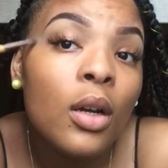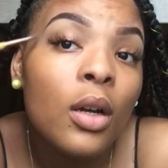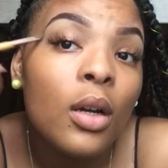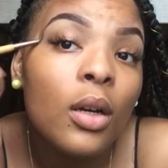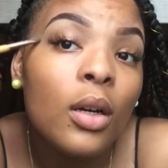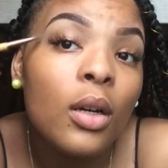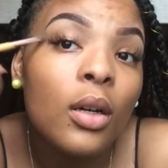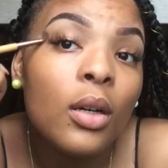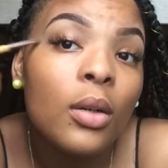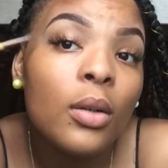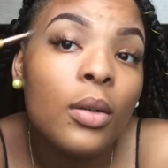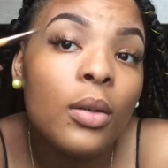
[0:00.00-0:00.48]

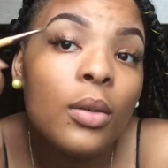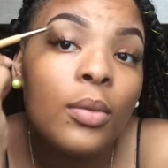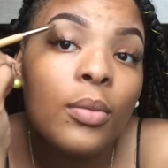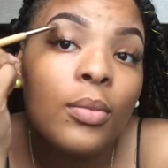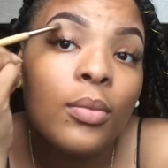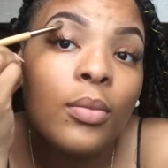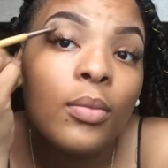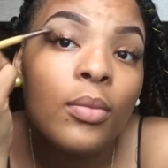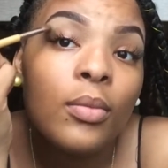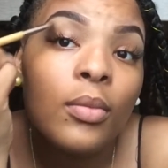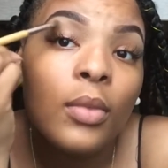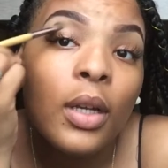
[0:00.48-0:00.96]

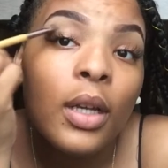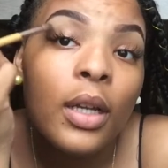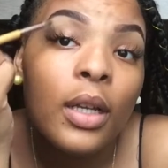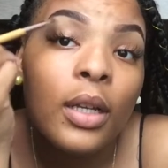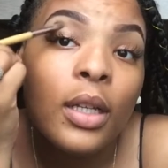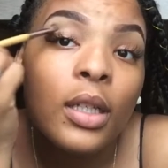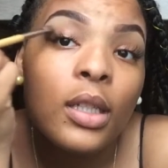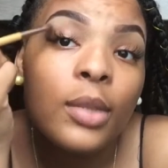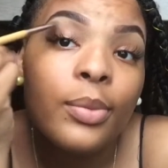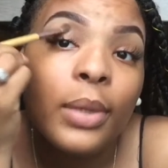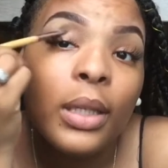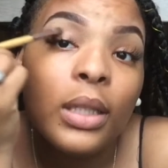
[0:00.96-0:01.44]
and
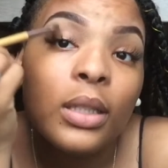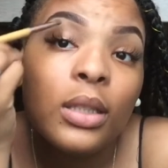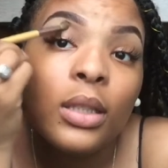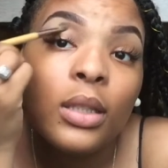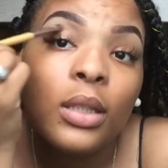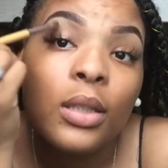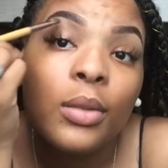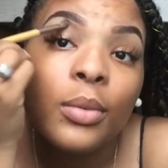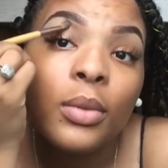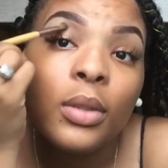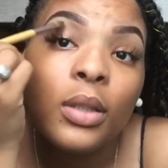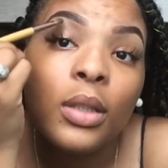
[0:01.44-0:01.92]

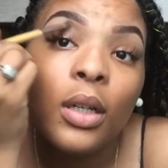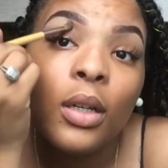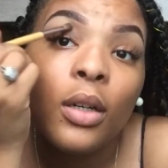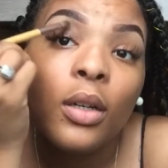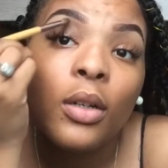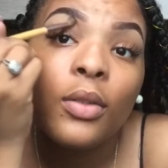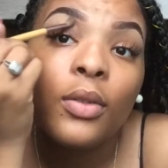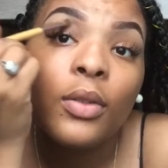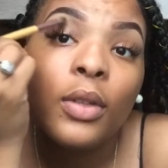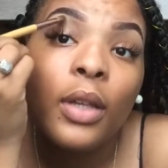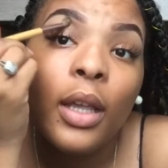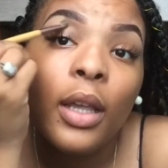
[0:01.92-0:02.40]
expressing
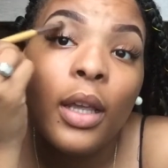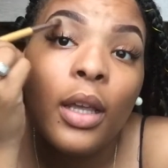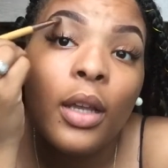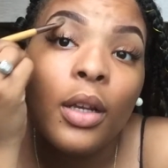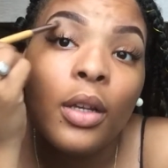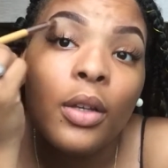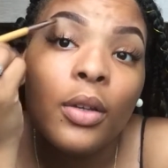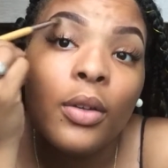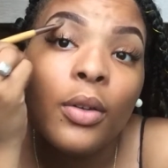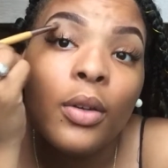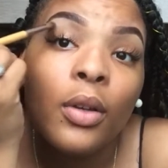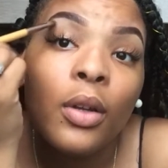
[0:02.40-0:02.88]
themselves
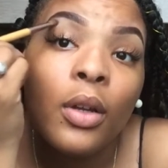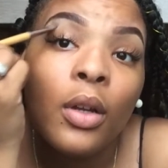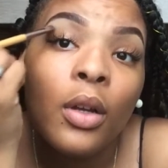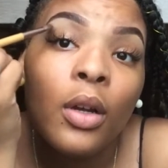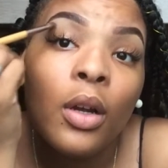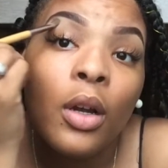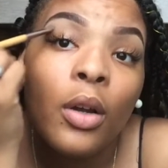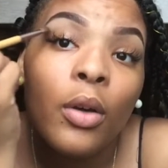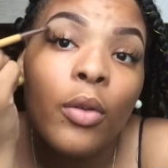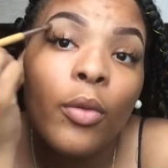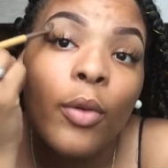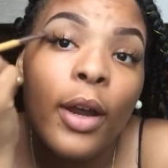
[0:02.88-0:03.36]
and
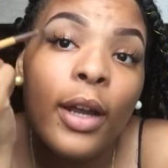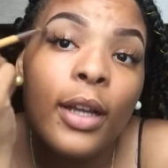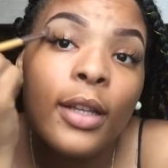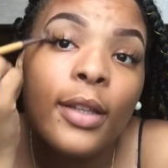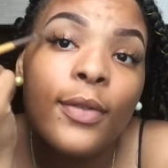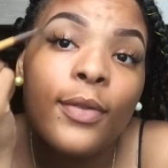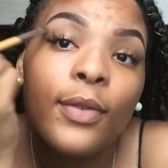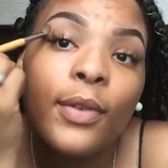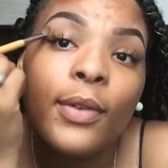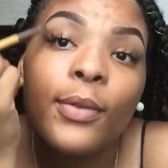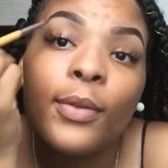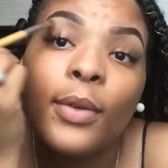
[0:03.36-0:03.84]

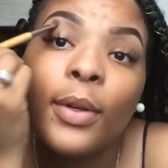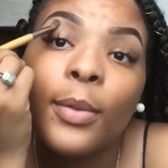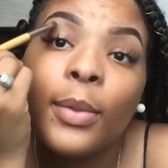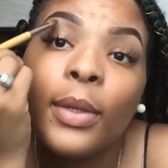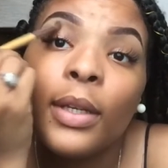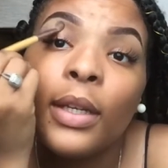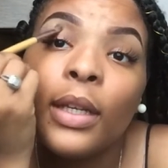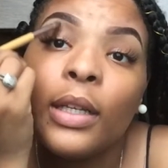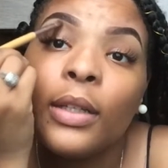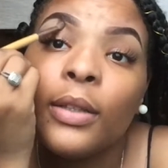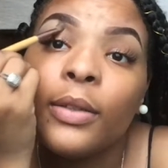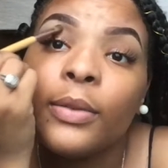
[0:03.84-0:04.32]
rights for
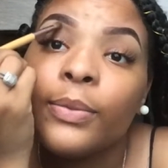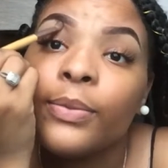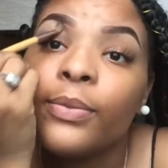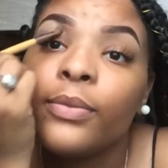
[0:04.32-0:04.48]
women